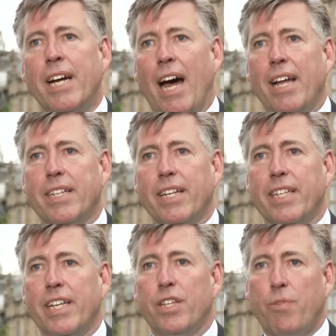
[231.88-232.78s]

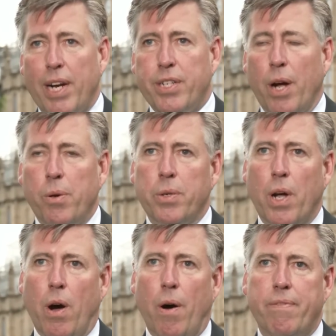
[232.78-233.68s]
The
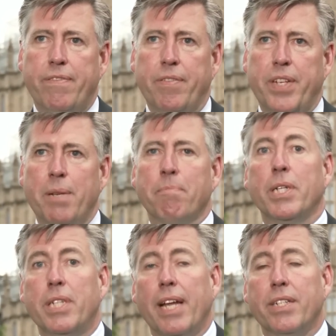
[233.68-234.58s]
threshold of
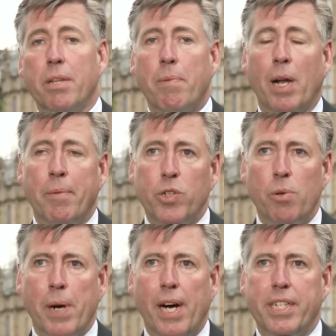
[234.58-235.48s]
15% of the
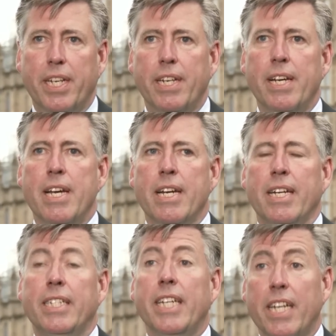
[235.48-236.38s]
parliamentary party
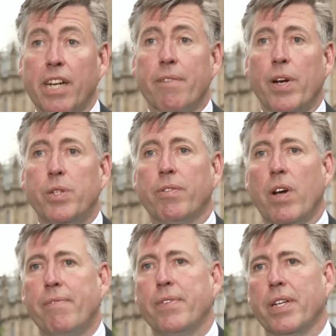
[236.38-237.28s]
seeking a vote of
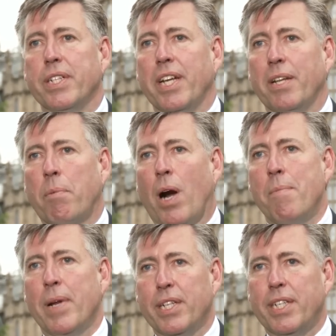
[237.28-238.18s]
confidence in the
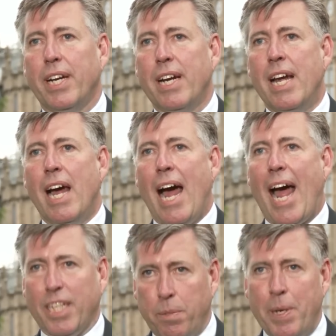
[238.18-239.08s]
Prime Minister
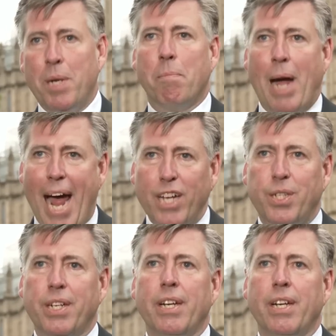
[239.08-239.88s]
has been passed.